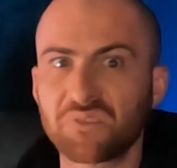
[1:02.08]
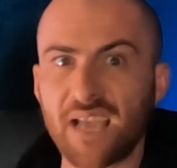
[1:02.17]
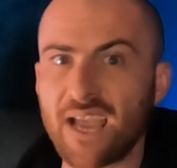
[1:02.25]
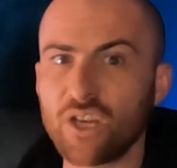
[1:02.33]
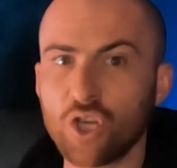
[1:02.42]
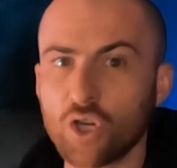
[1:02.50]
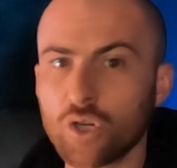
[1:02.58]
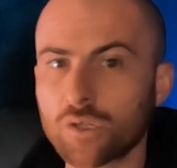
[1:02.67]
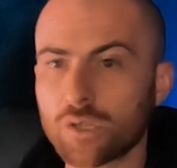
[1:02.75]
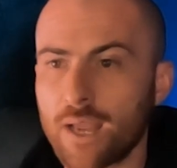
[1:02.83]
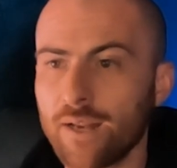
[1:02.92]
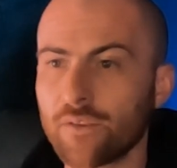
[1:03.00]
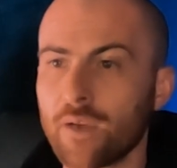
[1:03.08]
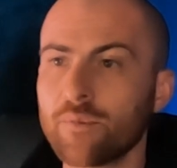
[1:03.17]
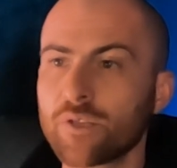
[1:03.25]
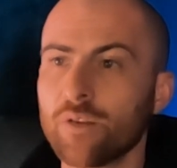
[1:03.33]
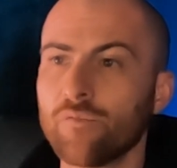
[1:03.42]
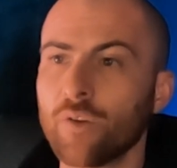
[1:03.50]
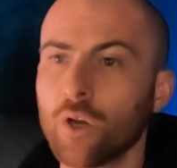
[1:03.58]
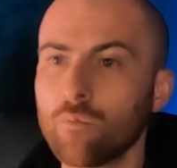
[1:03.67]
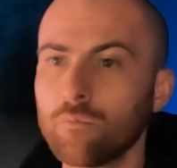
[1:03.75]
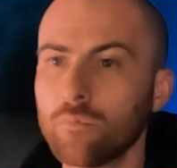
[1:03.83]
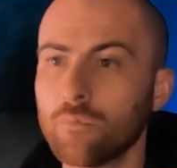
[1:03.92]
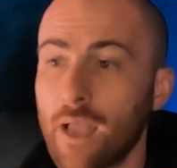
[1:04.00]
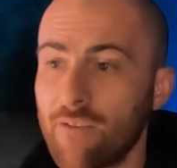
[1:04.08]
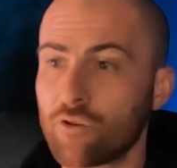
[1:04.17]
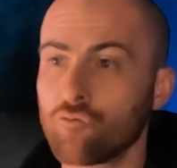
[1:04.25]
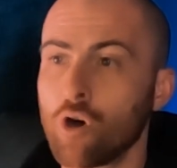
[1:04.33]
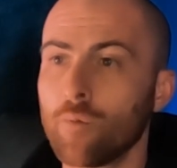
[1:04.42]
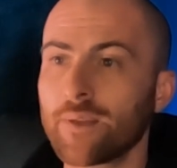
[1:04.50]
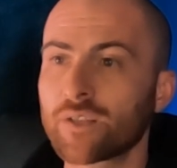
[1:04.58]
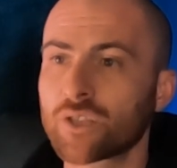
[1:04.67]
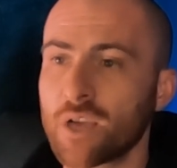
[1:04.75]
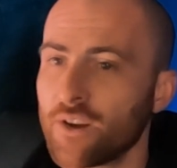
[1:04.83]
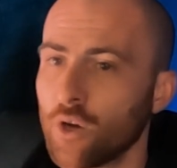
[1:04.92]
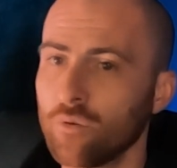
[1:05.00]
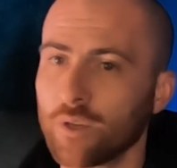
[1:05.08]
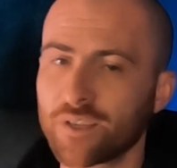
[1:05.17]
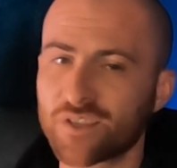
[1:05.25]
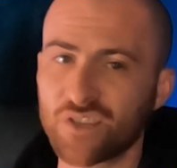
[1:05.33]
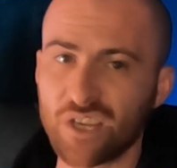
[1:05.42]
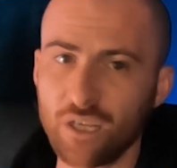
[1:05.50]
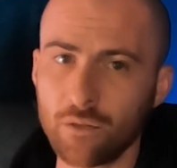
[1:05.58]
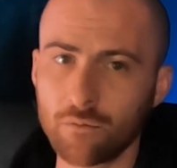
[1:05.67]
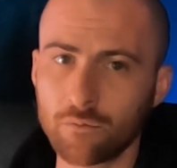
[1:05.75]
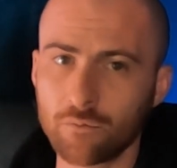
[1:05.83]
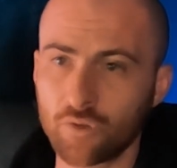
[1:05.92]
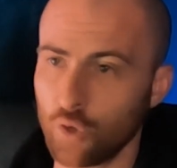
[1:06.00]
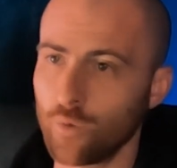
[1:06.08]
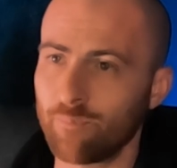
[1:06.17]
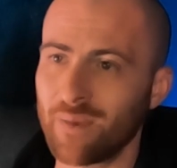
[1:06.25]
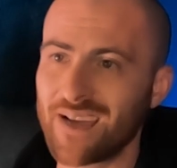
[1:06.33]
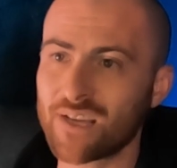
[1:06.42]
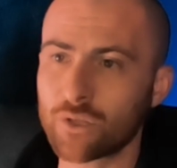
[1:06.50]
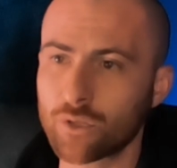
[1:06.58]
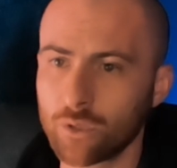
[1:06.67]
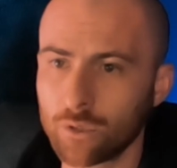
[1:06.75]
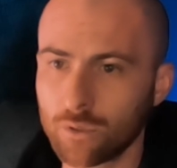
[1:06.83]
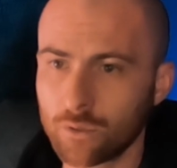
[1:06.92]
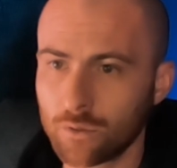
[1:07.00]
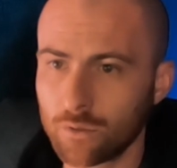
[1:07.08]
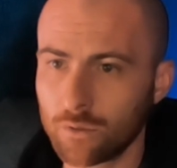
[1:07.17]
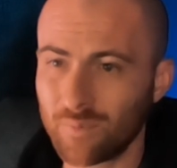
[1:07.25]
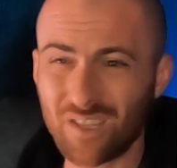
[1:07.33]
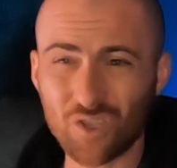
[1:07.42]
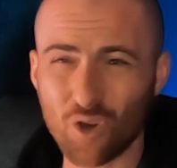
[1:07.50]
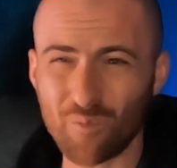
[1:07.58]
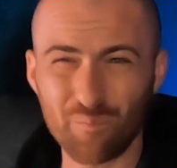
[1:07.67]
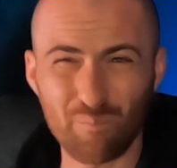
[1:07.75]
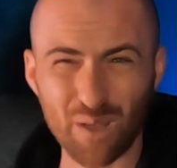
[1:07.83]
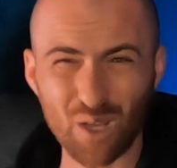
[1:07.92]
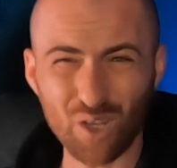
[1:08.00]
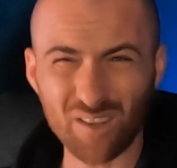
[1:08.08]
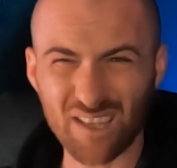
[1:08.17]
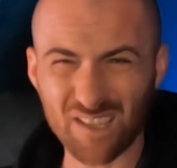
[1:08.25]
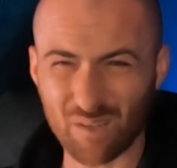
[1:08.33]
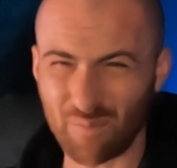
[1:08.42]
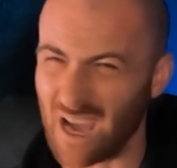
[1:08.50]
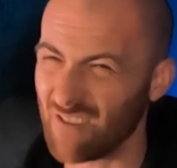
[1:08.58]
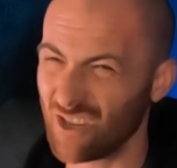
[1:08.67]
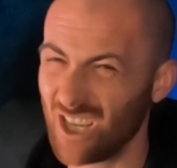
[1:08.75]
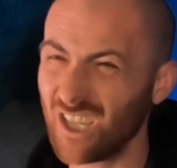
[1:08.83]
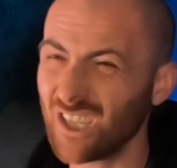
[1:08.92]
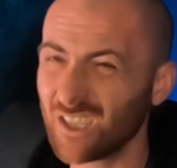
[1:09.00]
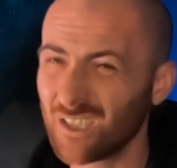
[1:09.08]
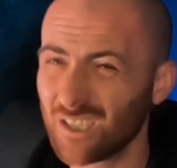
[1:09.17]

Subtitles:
10 years, anytime he's in a film. Eric Roberts, a scene, two at best. He's top billed in this, apparently.